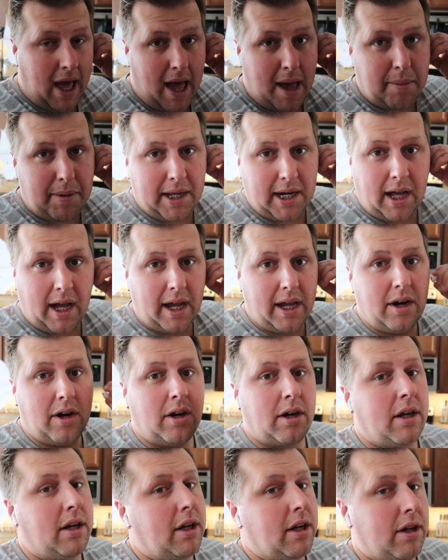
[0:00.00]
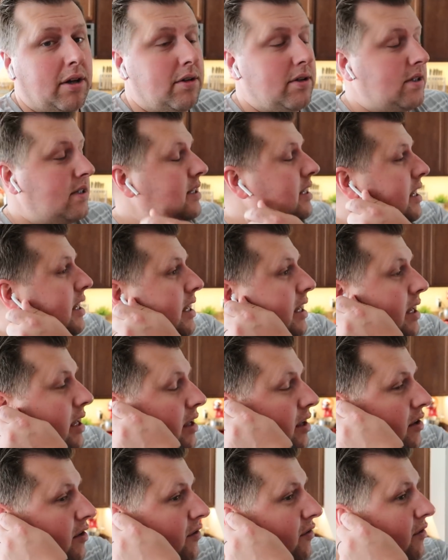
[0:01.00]
Abby and I are gonna go see
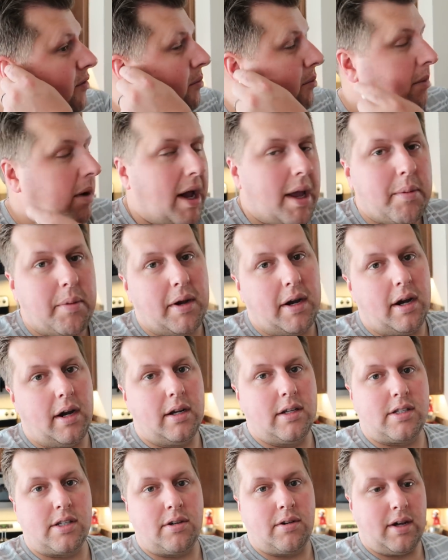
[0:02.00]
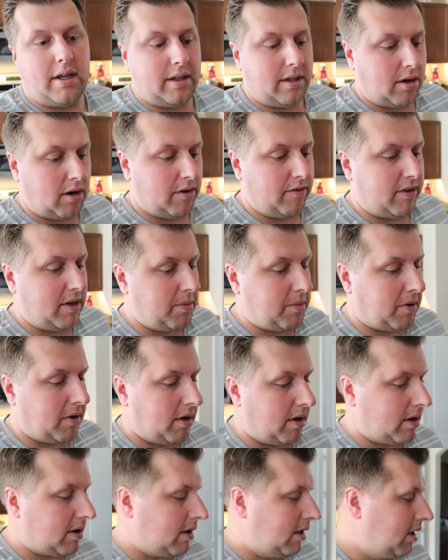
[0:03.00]
if my parents are at the R V
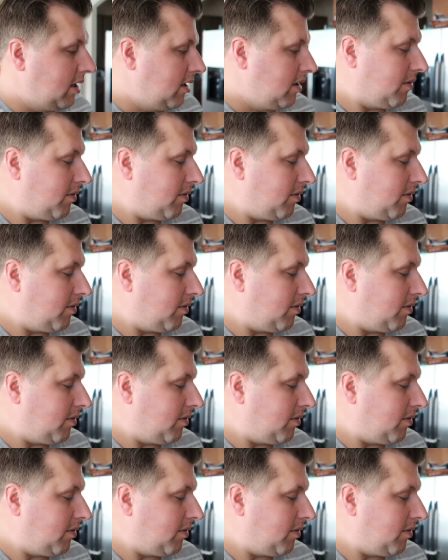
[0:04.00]
park.